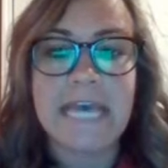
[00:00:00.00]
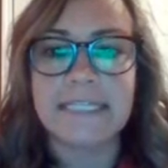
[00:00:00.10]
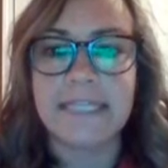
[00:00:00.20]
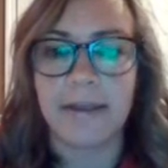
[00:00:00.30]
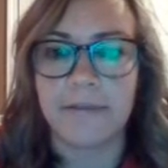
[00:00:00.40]

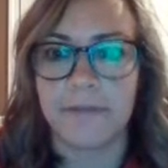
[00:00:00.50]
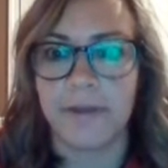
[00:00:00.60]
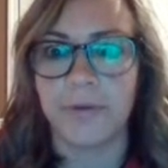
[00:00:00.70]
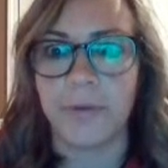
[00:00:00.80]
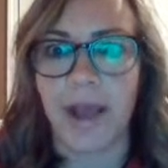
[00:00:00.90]
is that of
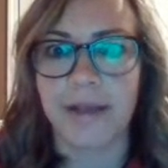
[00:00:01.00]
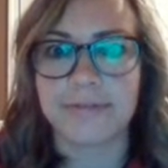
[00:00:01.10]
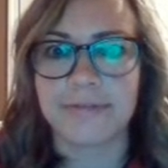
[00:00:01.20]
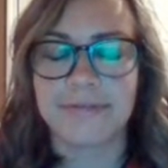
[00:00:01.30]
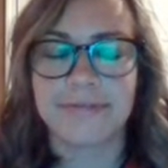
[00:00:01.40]

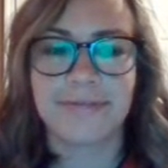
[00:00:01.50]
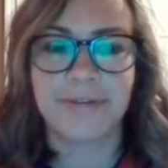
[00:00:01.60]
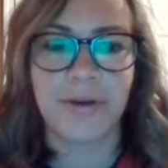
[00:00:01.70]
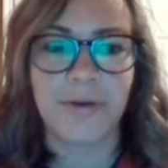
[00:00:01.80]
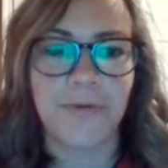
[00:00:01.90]
earwax.
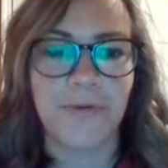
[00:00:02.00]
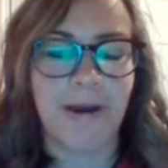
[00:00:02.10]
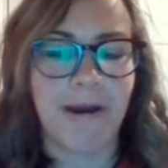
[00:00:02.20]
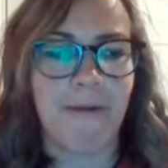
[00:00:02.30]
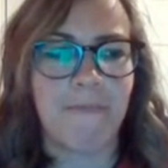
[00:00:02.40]

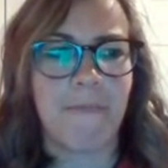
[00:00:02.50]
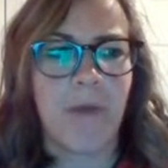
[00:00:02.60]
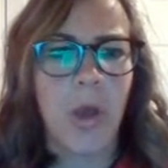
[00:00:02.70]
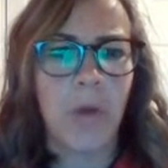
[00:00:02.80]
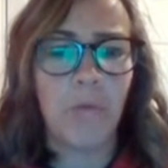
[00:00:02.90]
So
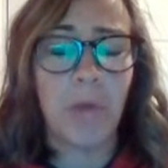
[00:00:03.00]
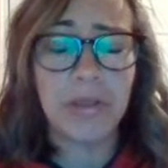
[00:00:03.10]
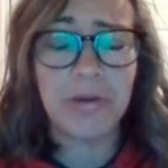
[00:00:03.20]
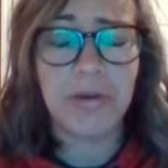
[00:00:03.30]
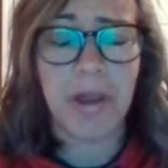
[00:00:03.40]

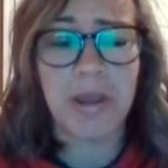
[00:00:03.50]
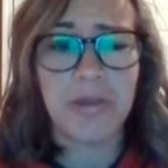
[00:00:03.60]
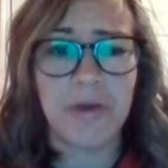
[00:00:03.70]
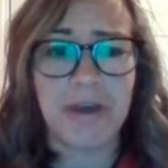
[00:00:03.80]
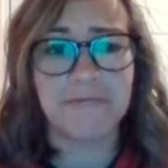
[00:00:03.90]
whether or not
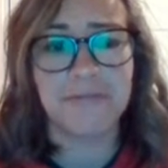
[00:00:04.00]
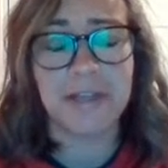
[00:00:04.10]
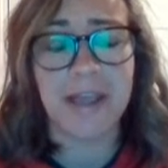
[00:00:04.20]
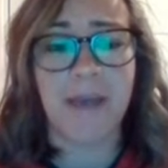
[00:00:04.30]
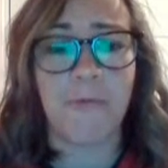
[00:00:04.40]
you have really